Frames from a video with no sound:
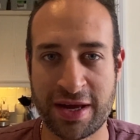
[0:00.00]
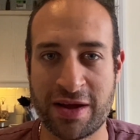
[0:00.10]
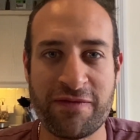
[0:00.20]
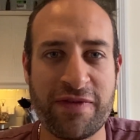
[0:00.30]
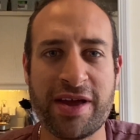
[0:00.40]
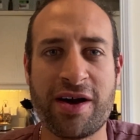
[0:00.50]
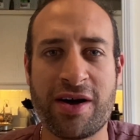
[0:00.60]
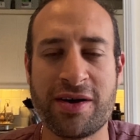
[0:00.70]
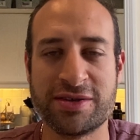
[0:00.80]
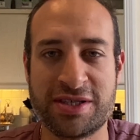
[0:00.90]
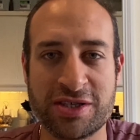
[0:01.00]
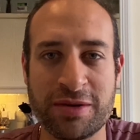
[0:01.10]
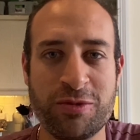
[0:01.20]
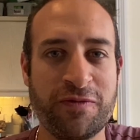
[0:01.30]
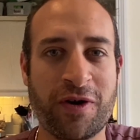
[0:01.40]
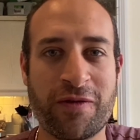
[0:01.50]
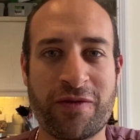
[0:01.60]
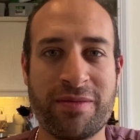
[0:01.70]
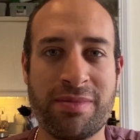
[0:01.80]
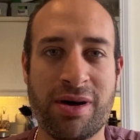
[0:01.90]
And VR, since I moved
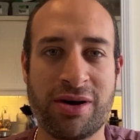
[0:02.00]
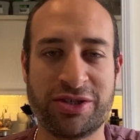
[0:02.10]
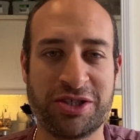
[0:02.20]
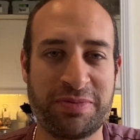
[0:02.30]
over in March,